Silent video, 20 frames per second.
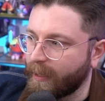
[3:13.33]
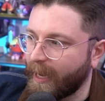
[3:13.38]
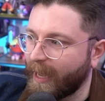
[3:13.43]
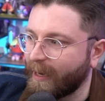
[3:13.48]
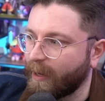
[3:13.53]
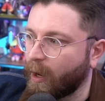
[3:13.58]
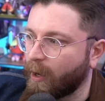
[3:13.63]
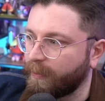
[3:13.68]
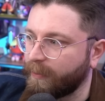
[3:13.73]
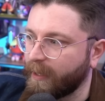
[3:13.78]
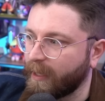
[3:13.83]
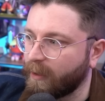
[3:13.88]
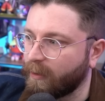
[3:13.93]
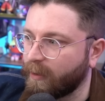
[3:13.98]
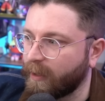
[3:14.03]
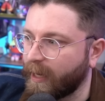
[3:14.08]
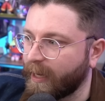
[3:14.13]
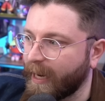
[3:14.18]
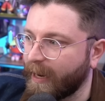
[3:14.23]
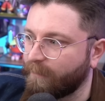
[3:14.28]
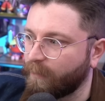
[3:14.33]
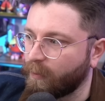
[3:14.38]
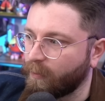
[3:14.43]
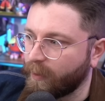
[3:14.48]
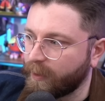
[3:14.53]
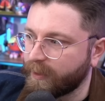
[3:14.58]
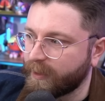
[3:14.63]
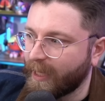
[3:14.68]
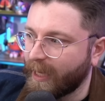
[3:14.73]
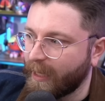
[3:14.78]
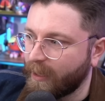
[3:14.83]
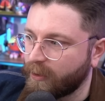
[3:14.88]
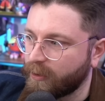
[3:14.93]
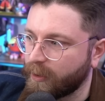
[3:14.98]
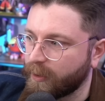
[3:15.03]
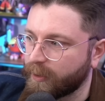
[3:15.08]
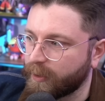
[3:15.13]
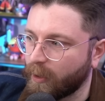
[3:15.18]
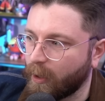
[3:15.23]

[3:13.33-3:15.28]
and on the internet, everyone's ages